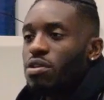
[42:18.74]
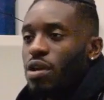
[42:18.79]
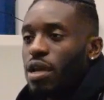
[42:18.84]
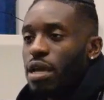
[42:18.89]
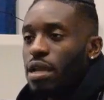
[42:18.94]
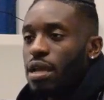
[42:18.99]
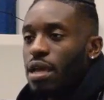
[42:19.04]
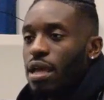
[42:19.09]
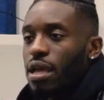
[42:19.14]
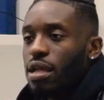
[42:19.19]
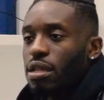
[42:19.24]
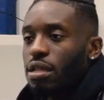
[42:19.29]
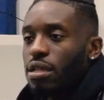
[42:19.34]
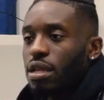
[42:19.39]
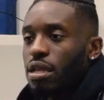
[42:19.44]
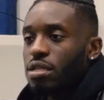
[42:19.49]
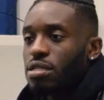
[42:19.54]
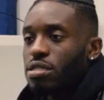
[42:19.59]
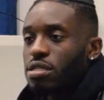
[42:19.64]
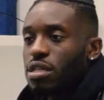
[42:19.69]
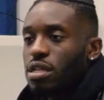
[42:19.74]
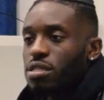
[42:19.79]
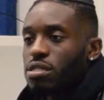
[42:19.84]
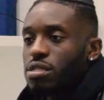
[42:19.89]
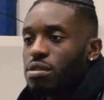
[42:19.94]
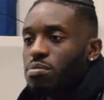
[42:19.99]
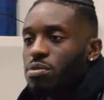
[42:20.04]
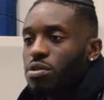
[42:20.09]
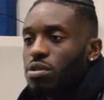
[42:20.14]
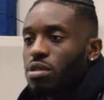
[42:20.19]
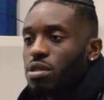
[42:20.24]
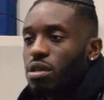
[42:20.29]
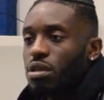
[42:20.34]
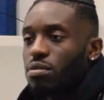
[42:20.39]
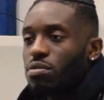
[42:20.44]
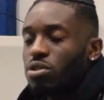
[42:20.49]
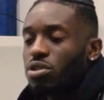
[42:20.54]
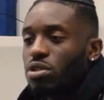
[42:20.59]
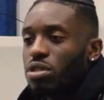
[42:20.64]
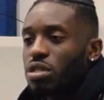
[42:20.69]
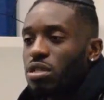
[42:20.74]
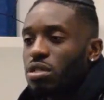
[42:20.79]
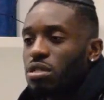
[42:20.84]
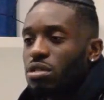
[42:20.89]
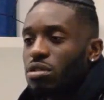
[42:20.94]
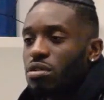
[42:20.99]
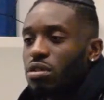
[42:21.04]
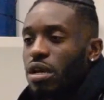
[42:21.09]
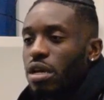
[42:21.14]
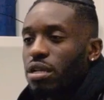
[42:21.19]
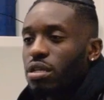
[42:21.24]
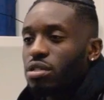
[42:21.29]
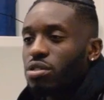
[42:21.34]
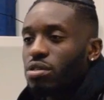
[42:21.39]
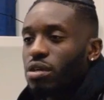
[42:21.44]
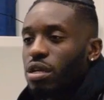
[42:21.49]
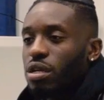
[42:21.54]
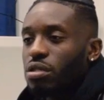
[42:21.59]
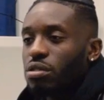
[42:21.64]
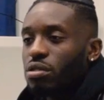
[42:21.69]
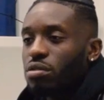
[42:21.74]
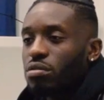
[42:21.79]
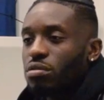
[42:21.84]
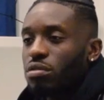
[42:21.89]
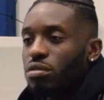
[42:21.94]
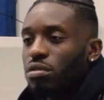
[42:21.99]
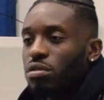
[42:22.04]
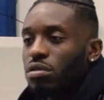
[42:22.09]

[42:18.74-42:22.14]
you kind of had a similar thing with your DC United trial, no?